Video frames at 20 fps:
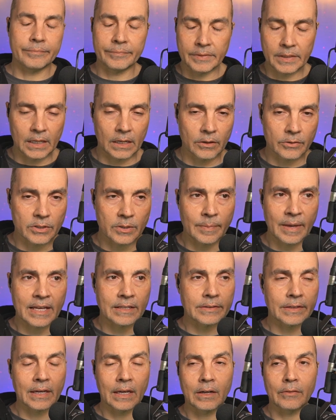
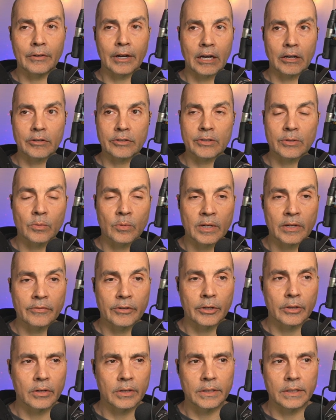Symantec Antivirus or
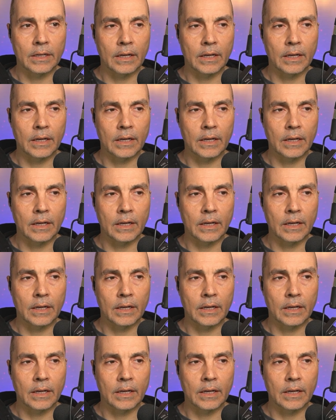whatever,